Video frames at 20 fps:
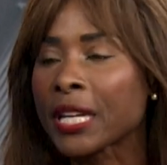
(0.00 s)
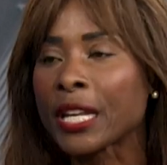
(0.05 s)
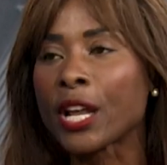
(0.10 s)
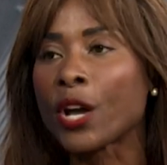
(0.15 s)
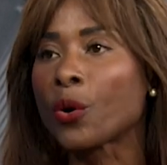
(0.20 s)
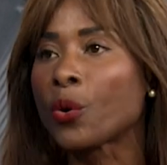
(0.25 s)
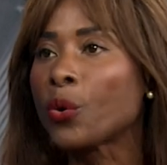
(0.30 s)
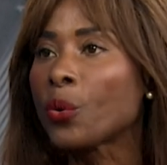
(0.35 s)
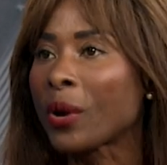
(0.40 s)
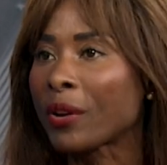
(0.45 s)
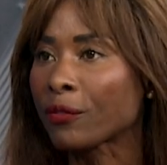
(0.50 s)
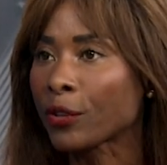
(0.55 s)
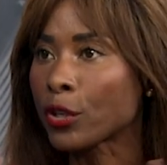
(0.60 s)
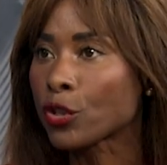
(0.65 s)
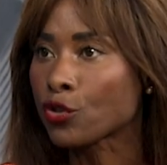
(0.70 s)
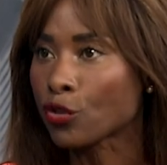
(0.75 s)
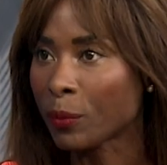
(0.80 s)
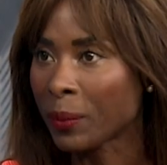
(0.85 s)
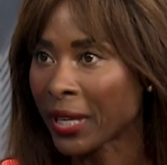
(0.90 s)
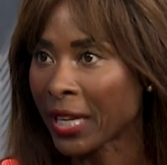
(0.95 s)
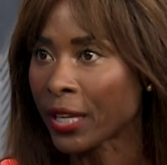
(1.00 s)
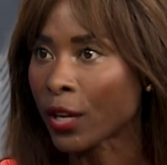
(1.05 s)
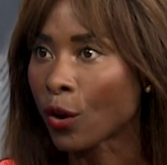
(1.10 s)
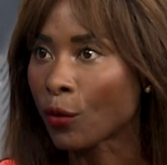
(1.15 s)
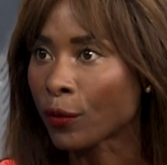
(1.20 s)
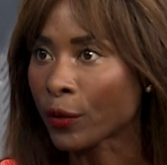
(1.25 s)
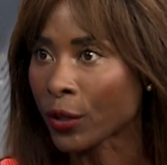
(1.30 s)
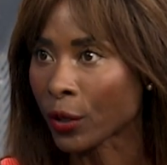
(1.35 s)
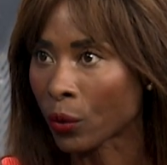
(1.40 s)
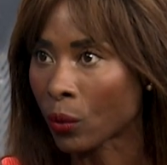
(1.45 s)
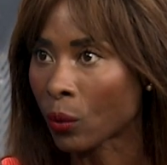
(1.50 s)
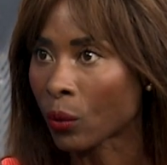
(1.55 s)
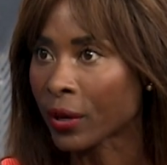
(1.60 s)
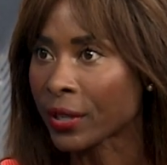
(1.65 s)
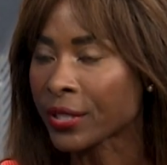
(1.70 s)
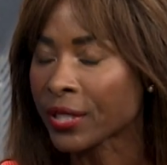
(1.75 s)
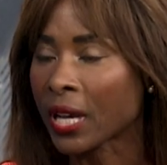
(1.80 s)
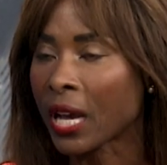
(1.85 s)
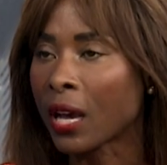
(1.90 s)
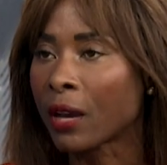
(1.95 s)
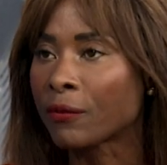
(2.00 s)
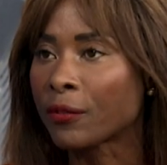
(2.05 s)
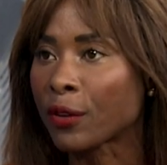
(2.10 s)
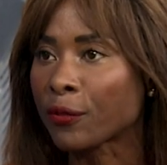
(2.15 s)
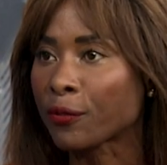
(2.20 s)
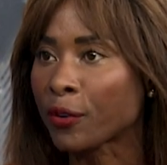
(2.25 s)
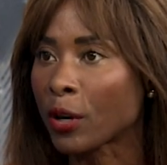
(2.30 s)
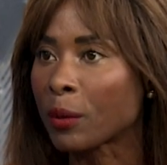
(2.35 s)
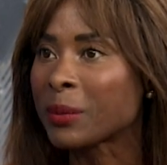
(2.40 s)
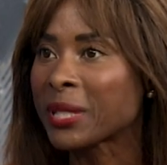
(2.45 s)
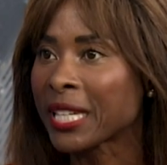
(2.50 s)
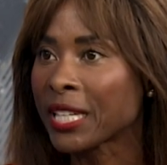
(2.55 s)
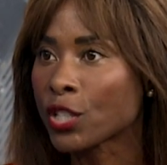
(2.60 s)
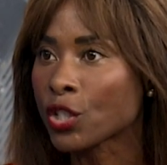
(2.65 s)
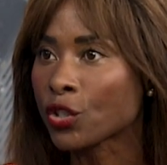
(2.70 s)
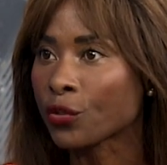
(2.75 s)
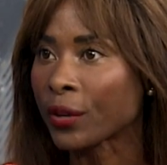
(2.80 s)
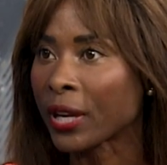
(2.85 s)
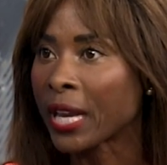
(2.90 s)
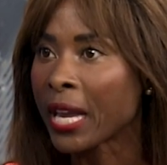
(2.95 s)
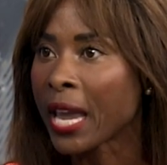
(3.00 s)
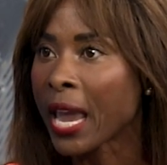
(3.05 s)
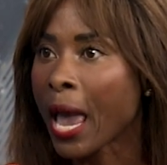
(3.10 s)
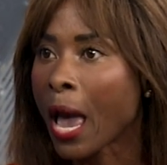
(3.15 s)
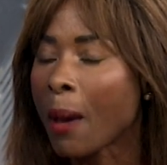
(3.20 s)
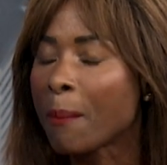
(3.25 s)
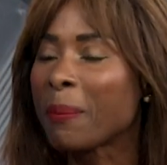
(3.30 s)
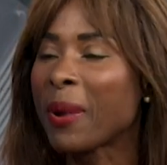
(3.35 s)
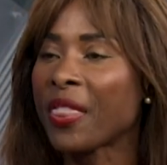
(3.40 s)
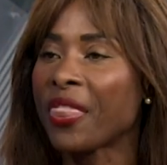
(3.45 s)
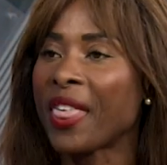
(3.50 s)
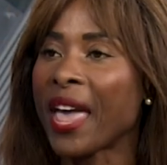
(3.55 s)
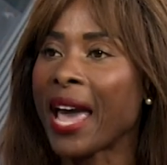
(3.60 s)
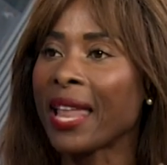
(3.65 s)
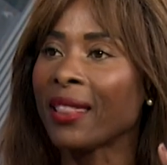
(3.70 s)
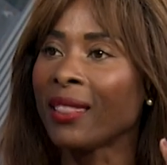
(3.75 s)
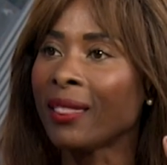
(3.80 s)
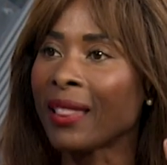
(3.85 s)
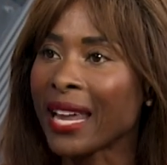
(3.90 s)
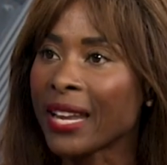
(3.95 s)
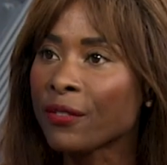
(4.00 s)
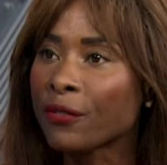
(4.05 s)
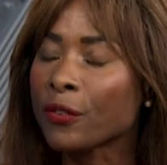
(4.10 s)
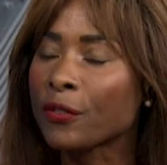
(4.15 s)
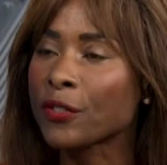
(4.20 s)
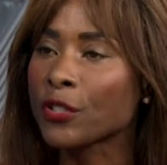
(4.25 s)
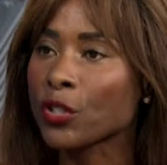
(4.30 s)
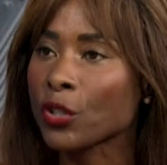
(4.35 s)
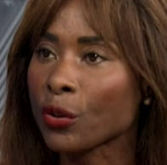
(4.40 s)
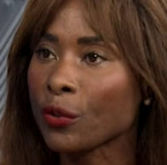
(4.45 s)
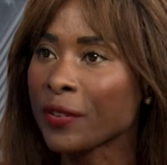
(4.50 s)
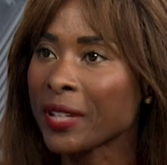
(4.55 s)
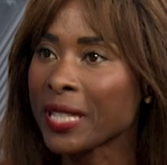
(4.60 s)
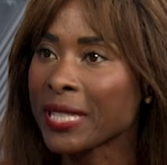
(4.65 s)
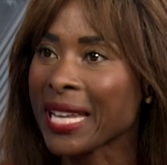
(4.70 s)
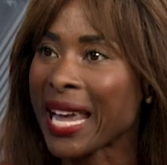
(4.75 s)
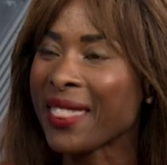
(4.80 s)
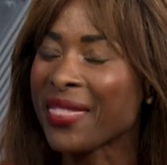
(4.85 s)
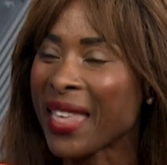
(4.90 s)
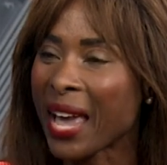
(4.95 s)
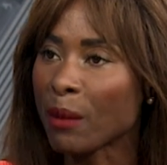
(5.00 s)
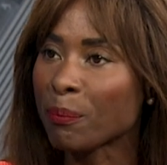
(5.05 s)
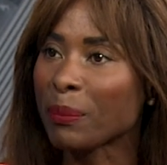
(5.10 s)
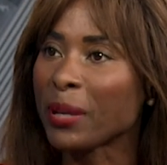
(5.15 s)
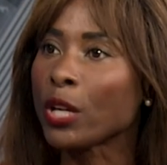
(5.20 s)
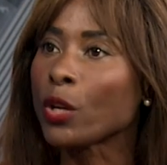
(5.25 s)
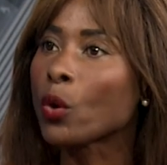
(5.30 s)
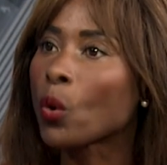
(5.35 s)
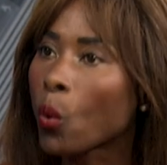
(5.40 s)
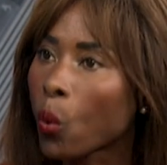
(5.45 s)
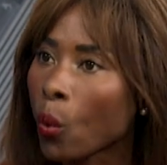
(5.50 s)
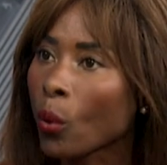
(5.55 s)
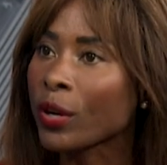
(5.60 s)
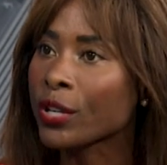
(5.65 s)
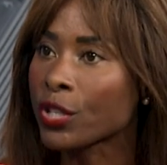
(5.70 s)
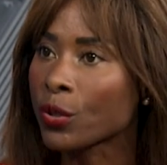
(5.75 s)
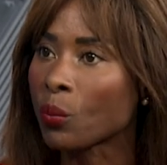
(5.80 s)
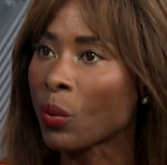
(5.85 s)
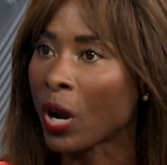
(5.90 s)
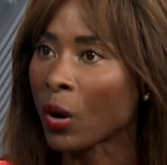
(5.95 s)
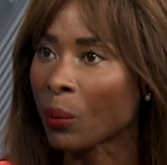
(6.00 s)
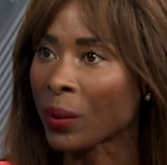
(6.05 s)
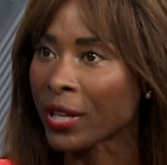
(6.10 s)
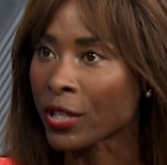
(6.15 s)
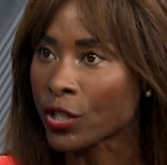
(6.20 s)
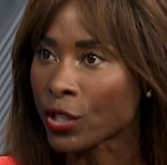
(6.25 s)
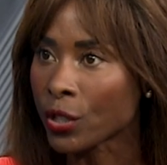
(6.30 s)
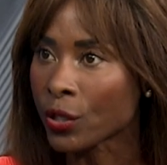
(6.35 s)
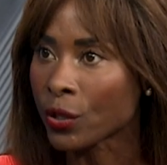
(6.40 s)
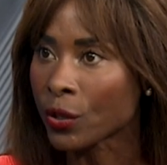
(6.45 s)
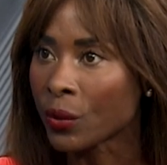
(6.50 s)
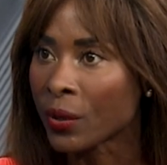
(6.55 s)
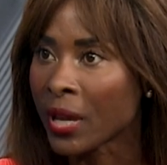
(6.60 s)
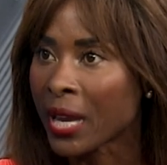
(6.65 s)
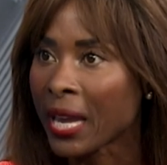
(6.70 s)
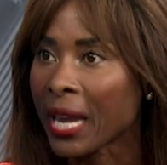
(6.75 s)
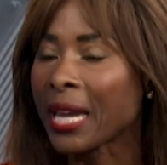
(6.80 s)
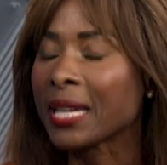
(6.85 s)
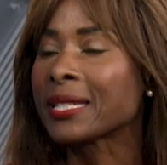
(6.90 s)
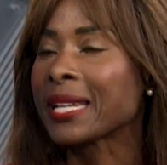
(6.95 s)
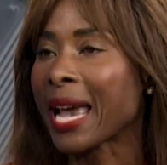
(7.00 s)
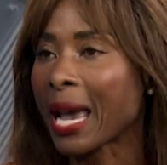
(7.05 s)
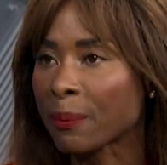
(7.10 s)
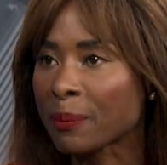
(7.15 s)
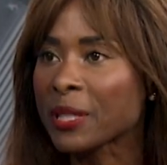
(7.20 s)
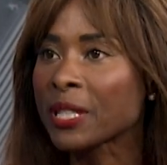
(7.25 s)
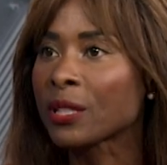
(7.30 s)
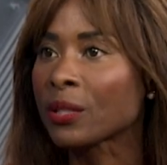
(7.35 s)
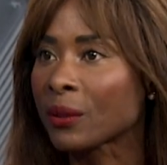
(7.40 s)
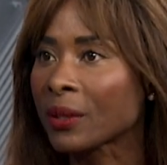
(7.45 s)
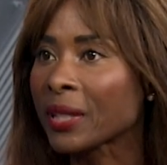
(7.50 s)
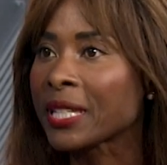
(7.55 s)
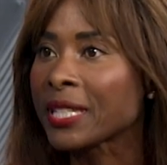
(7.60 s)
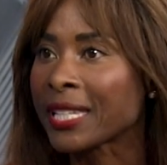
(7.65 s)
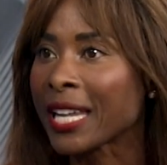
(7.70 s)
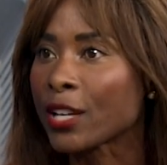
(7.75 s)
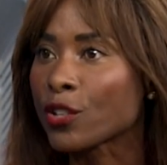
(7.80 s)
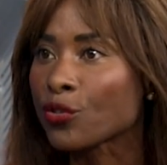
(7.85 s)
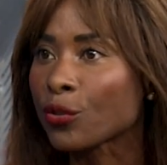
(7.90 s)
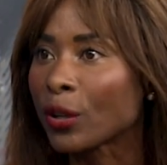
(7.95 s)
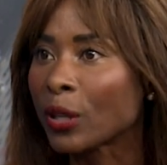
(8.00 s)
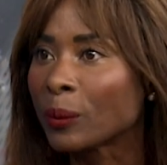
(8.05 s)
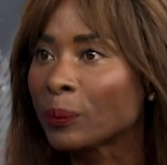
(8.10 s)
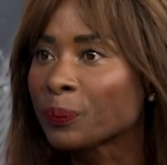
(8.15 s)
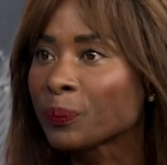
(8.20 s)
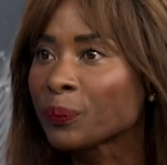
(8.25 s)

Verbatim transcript: you know, who have contributed over the course of the firm's history. But that life of service and that being core to what we do is absolutely central.